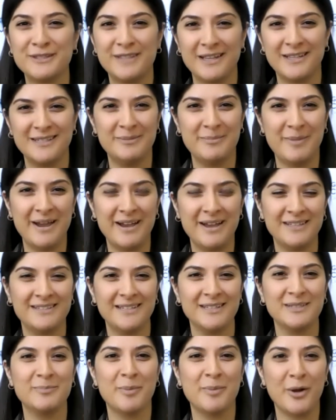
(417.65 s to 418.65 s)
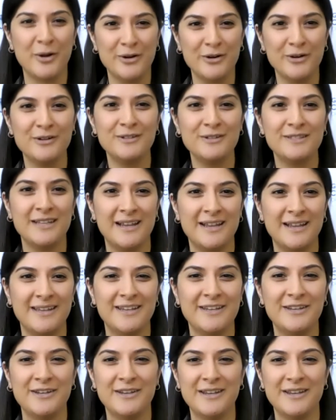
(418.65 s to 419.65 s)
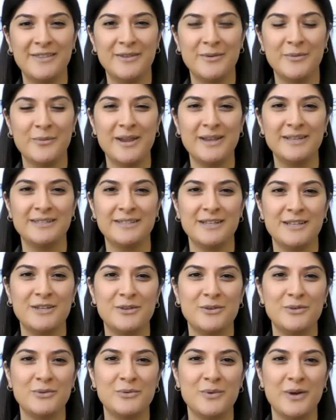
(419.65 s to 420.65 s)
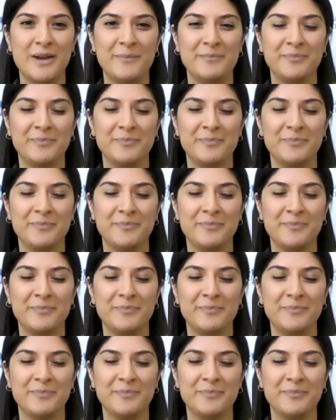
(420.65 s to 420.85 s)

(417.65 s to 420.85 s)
suspects as partners in the ways that you